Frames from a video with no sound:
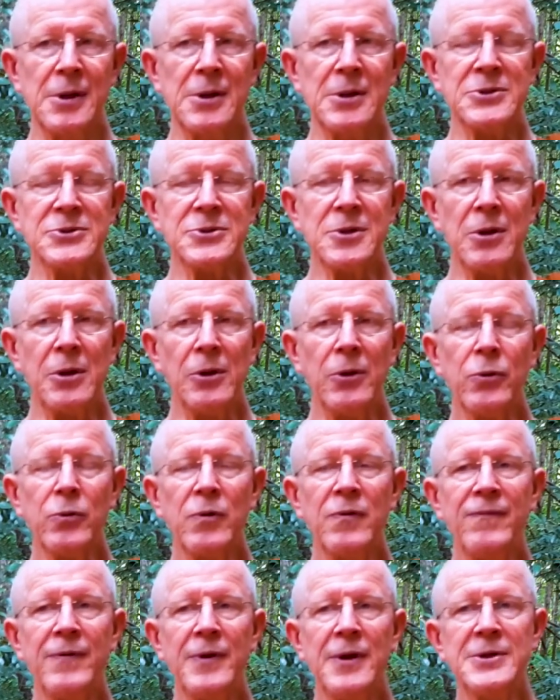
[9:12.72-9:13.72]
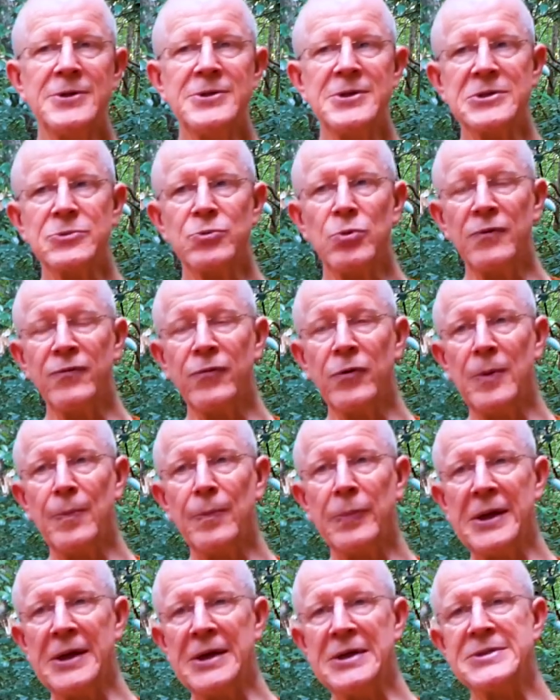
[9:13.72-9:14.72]
So the local villagers were very
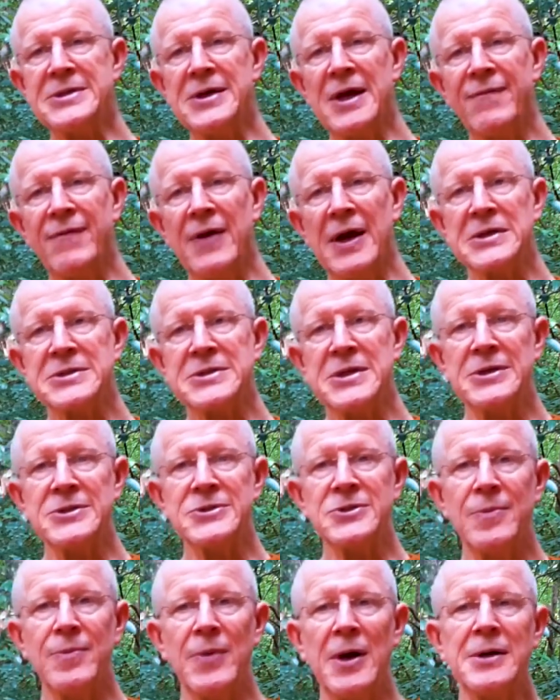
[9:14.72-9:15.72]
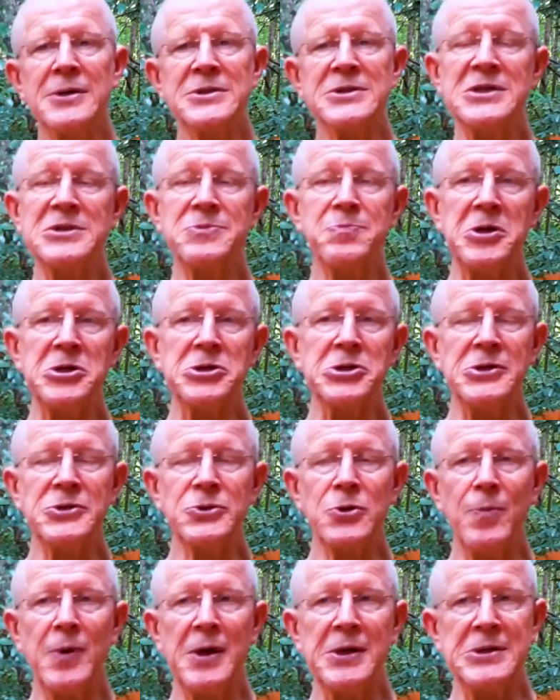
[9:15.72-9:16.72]
pleased to have access to monks, especially
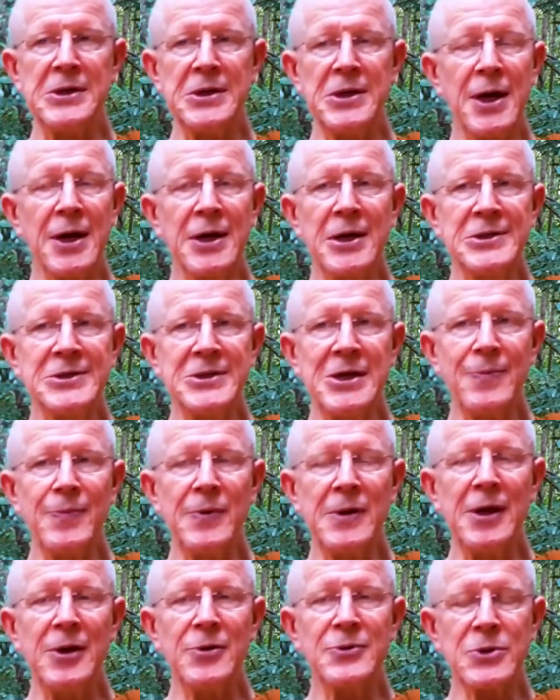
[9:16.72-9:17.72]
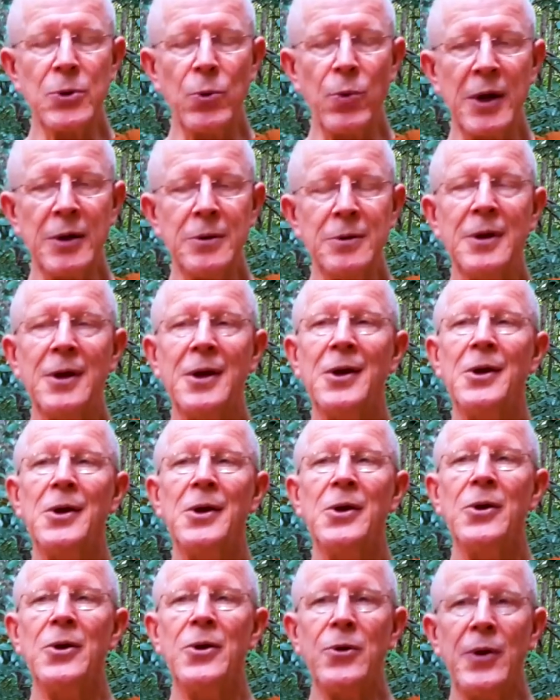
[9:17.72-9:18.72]
to Bhante Gnanadeepa. He was the one
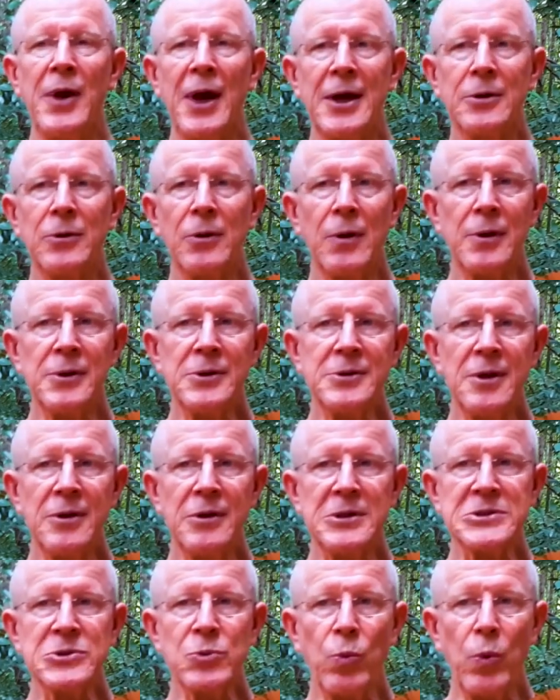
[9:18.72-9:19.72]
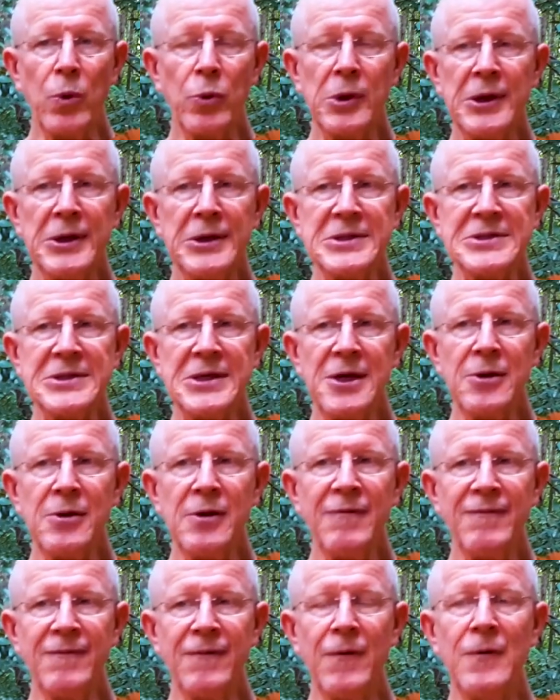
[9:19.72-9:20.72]
who had gone to this wilderness
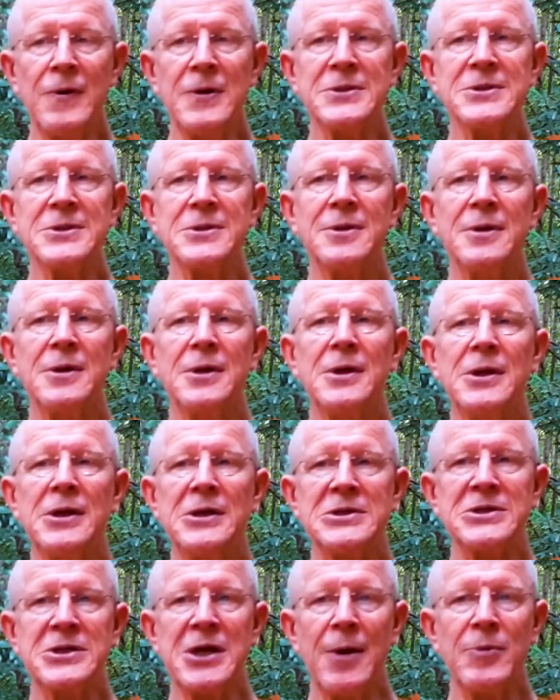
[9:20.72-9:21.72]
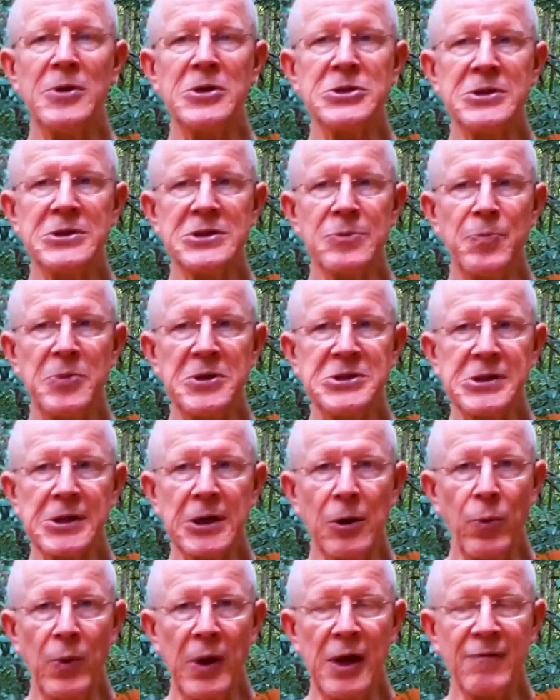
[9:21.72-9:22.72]
area first, established this
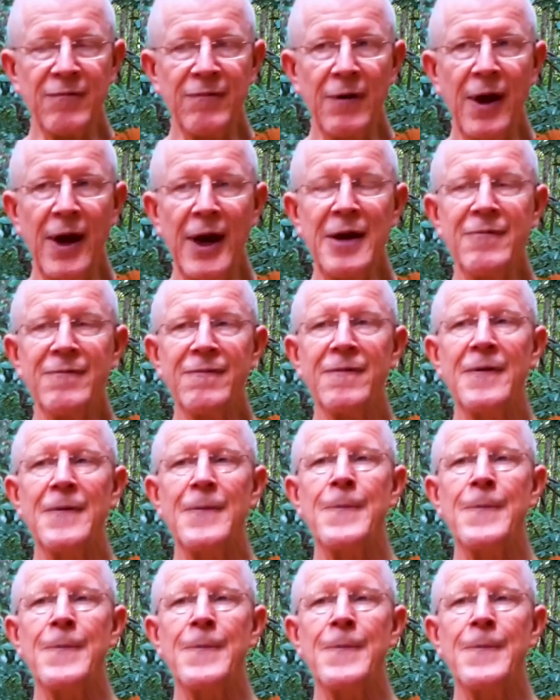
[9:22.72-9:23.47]
particular way of life.